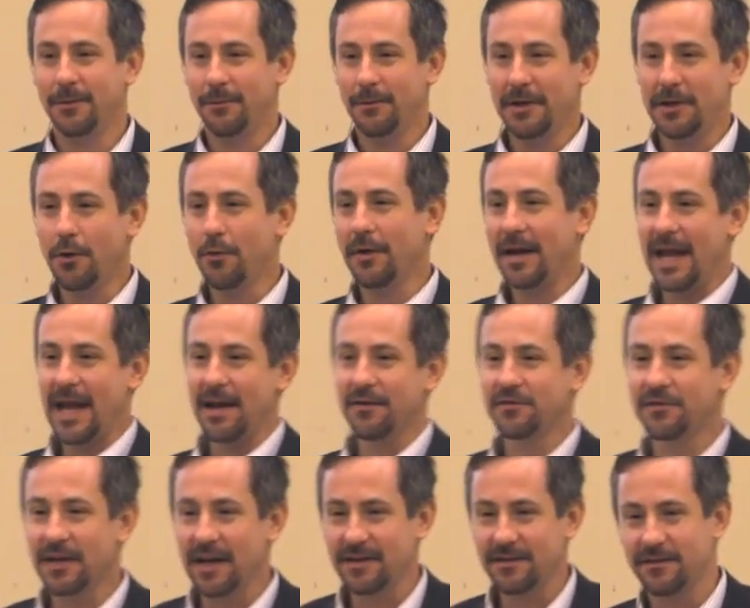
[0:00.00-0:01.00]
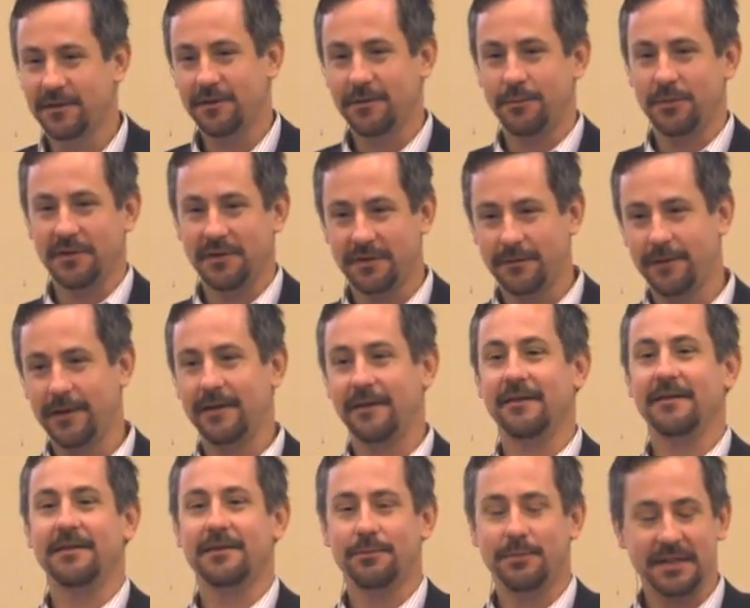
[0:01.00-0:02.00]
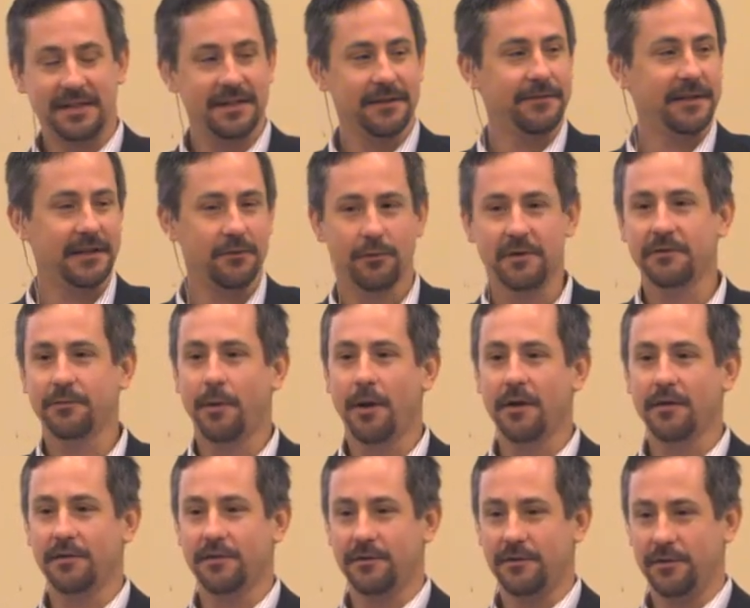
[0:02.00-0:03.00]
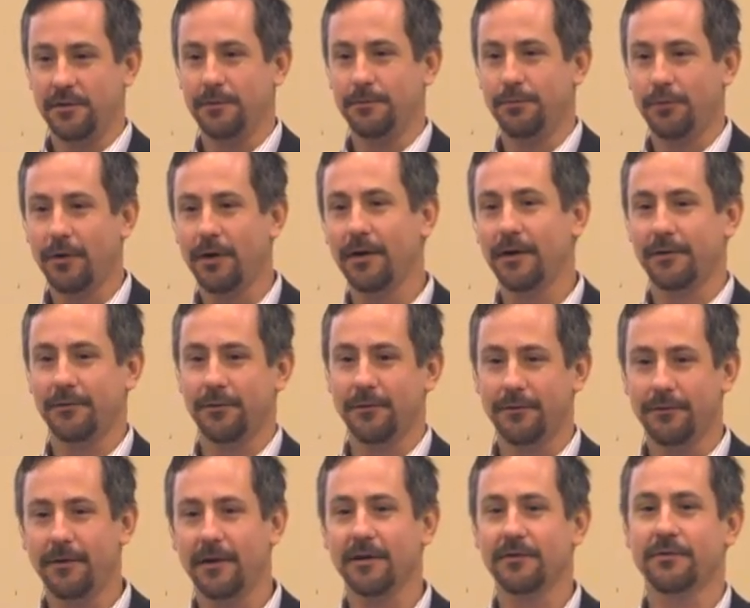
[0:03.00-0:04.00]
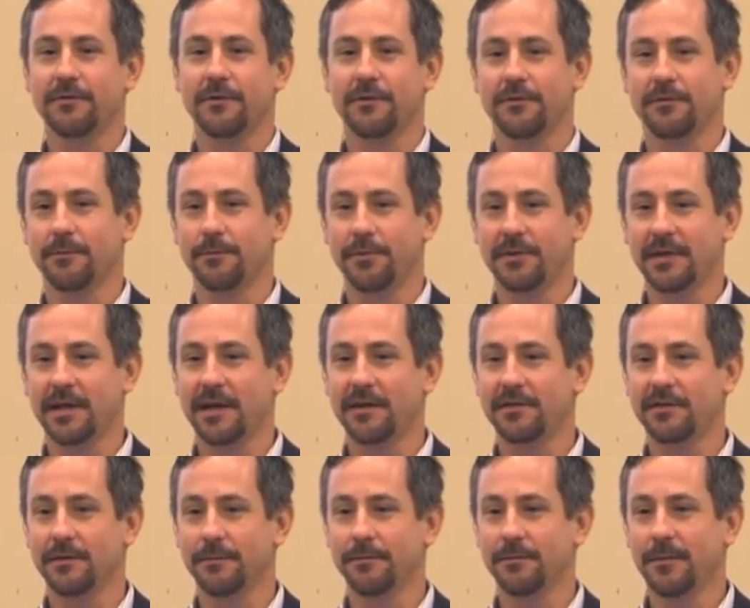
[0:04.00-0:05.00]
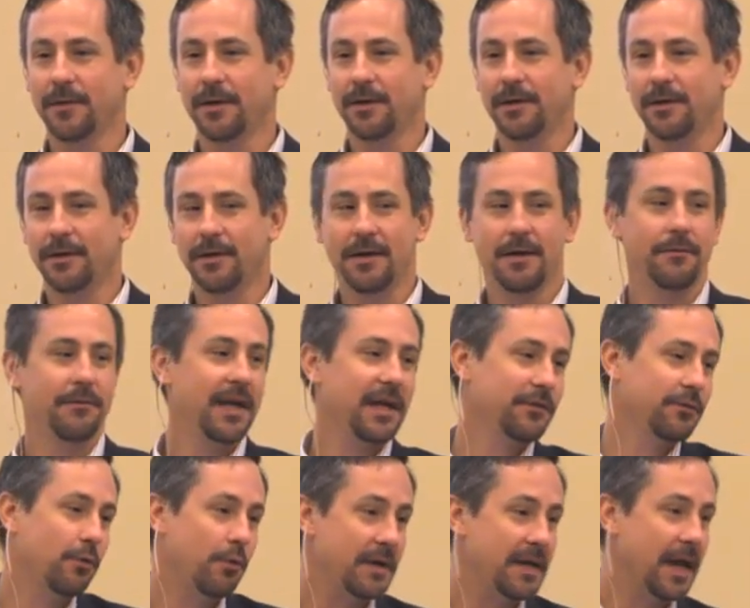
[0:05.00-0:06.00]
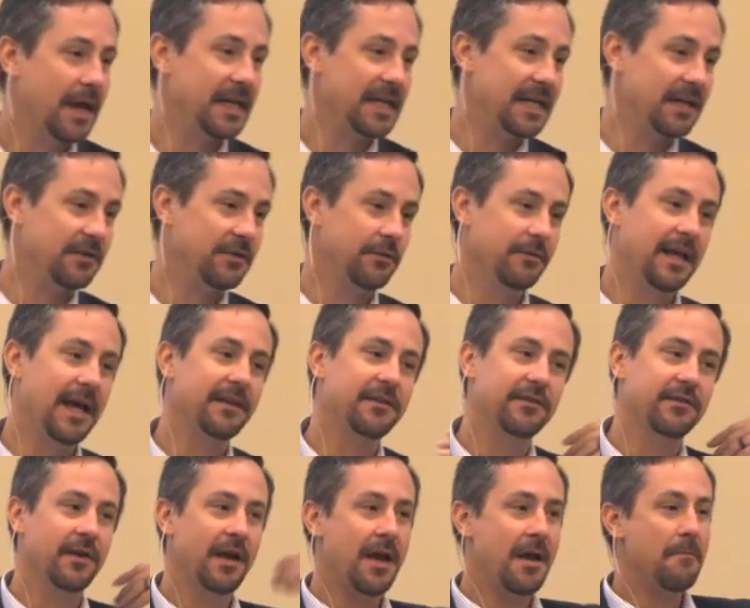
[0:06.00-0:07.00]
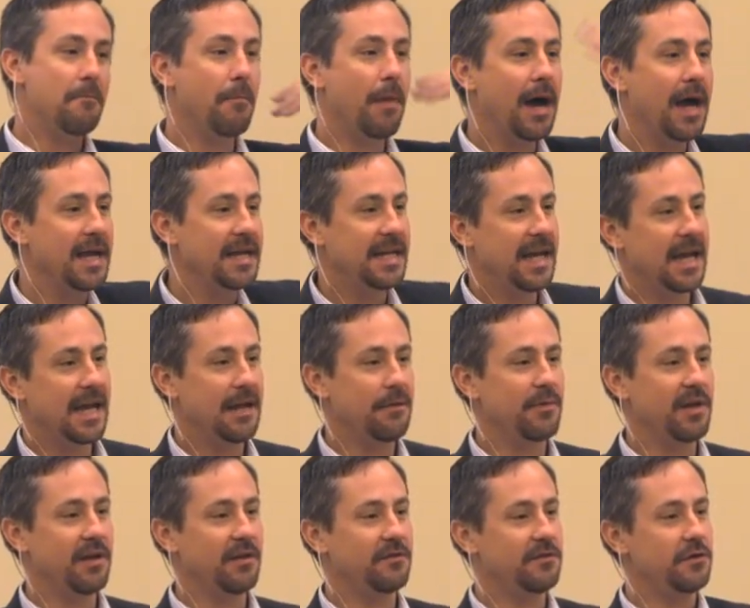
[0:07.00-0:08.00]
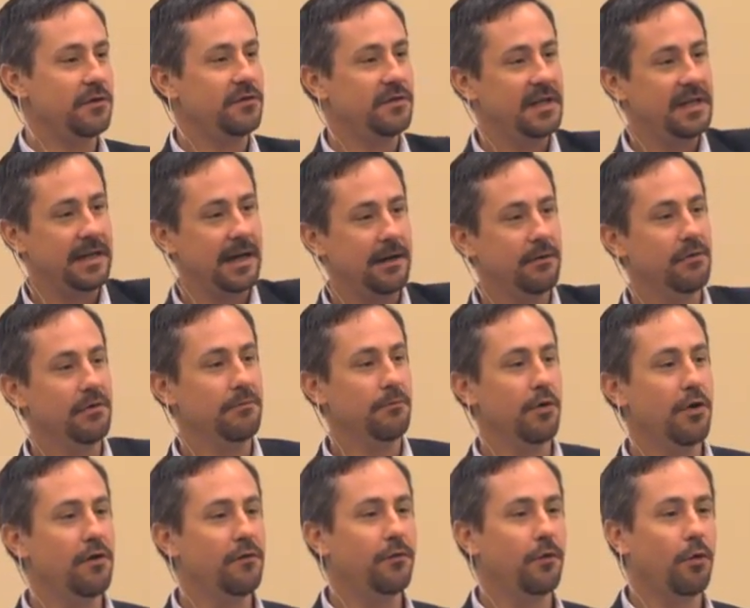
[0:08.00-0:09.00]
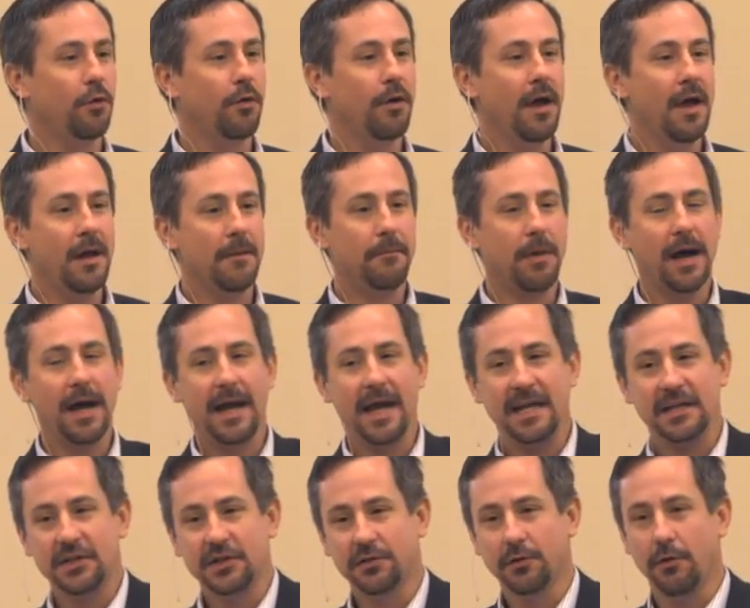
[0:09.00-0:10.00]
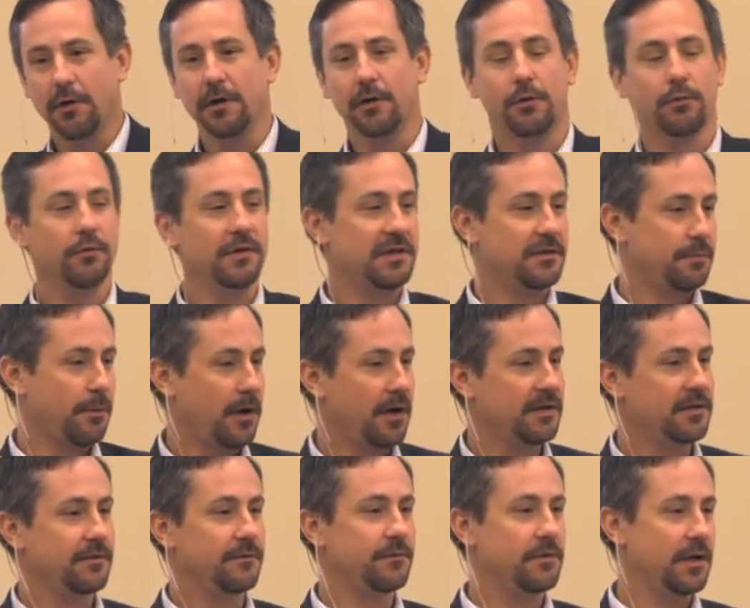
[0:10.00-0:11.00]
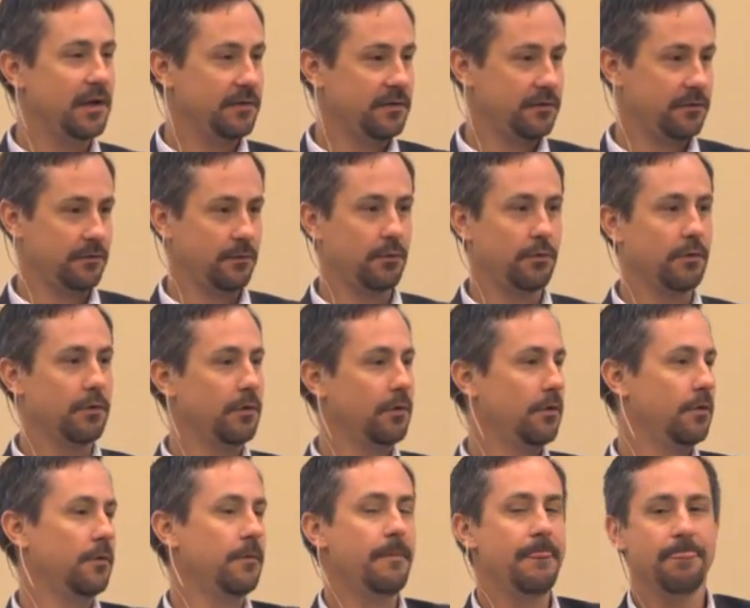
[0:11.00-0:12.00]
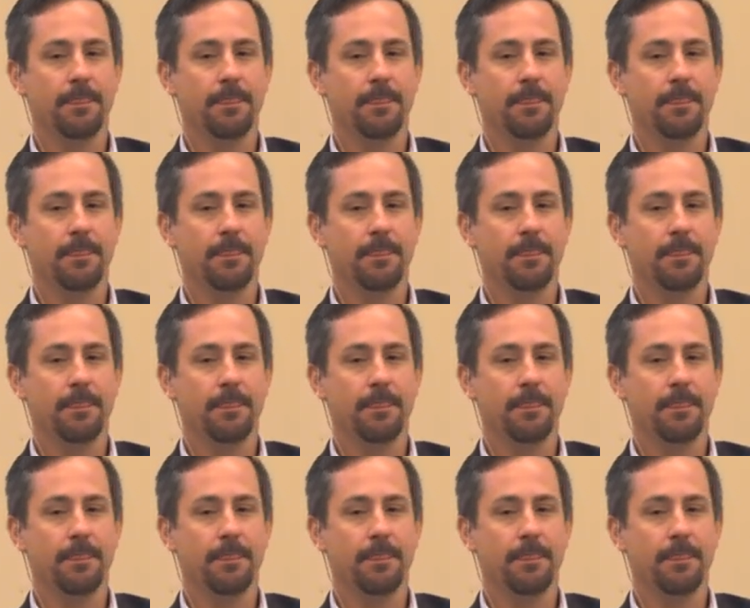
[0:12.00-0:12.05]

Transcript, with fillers: We don't have site-specific response to product for phosphorus or potassium. That's where we got to get to. That's my game is using a removal by a soil responsiveness or,